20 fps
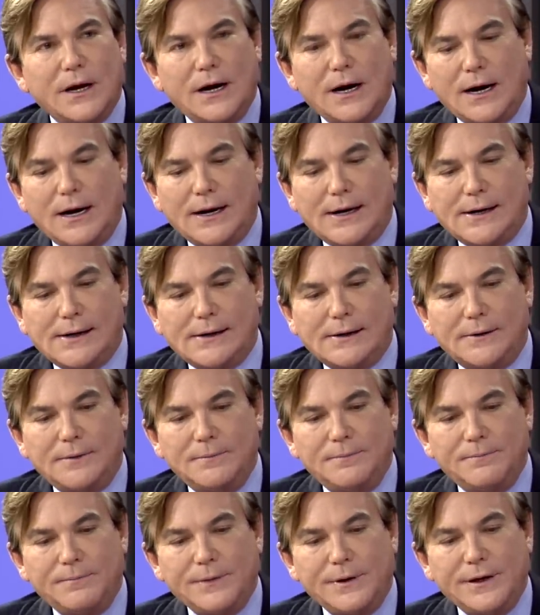
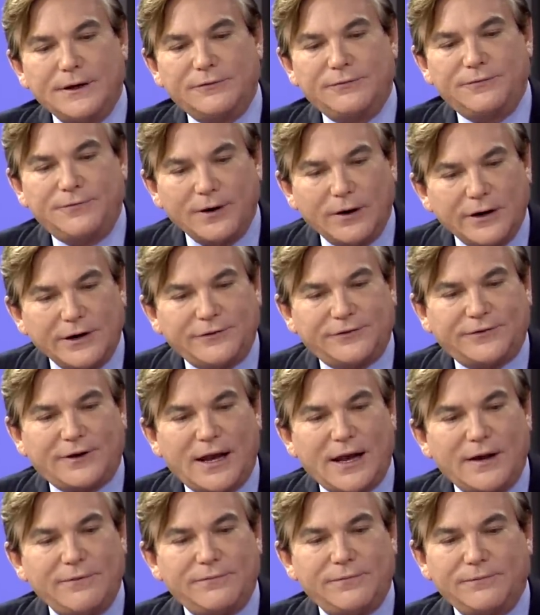Um, it's very
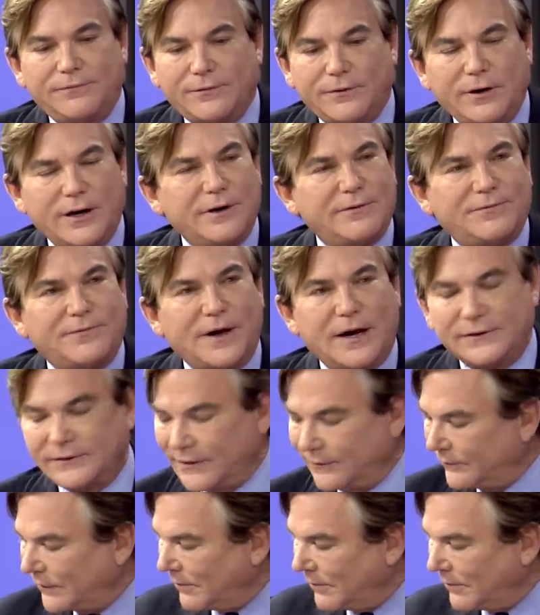safe, very effective.